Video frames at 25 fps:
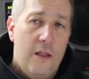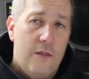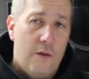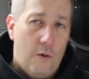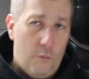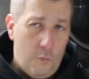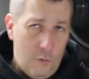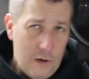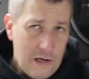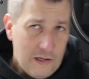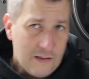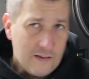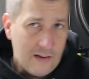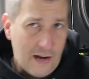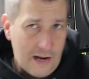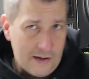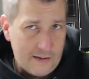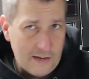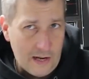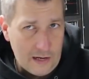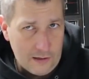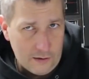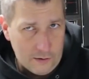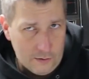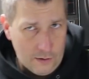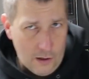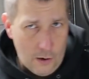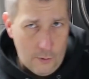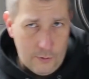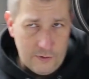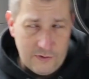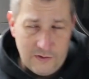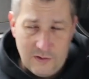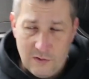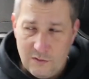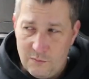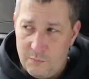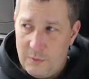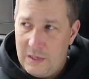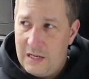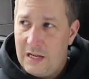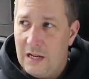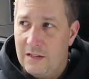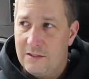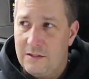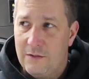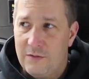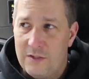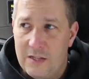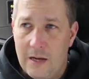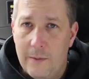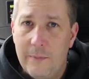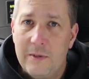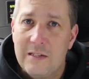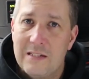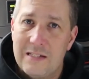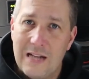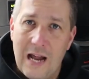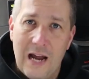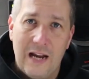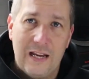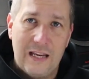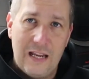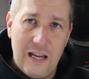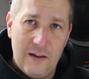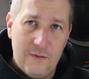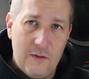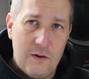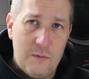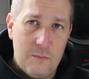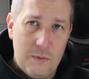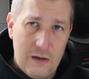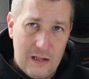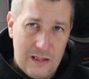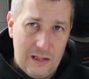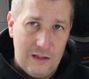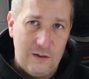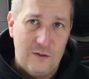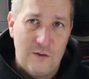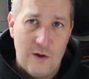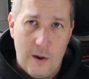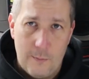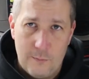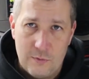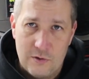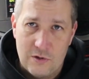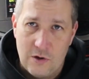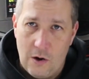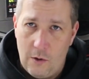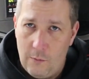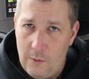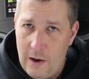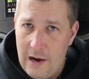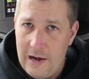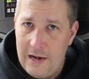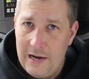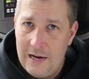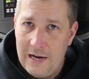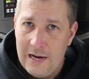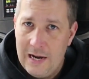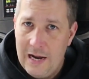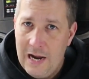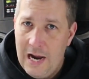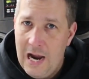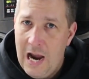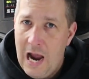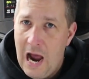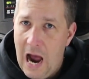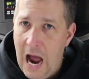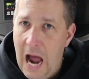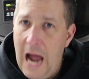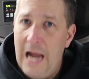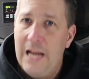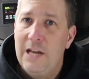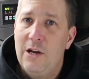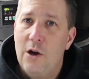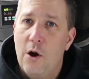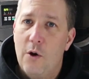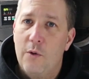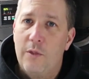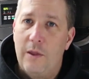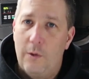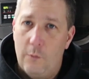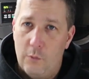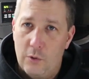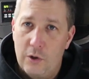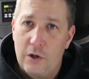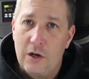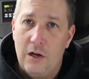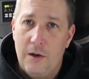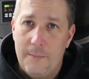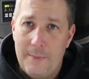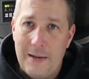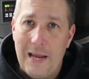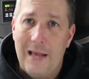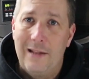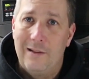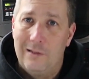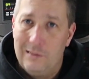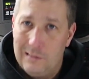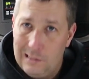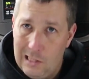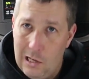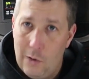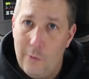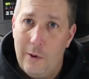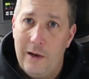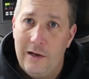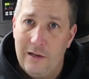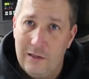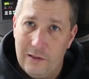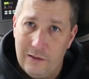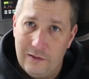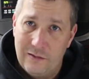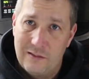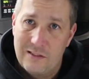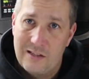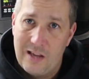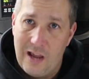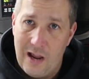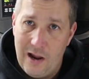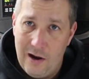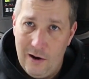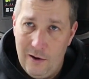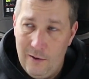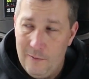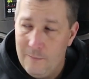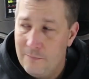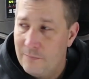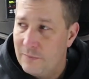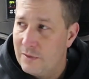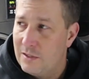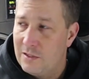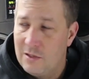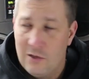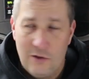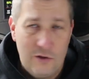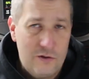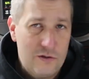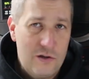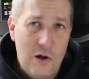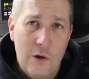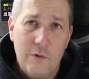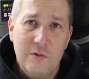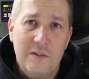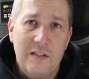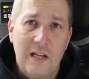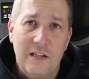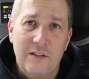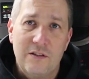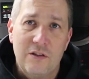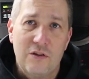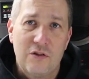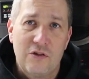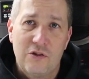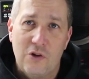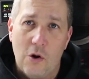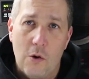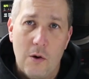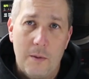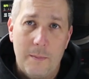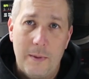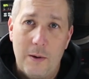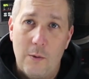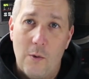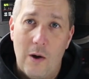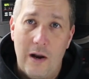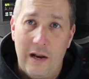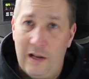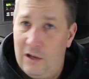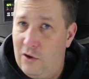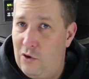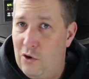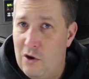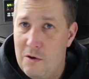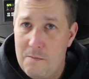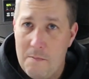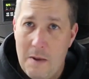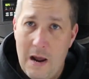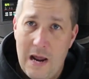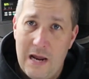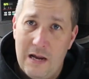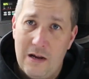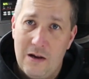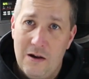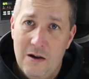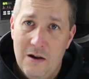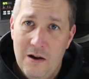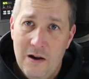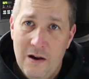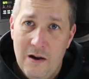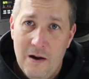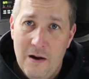The reason I take the lowest is because if someone's not giving me these numbers already, I know that we're going to be on the low end of the scale. So there's no sense in showing me what it could make